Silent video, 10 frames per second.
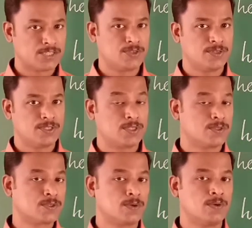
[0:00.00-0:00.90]

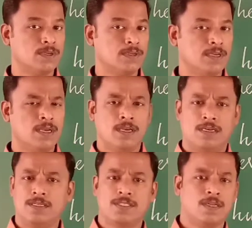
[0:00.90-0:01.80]
Nature's soul
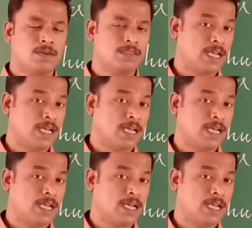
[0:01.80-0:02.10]
is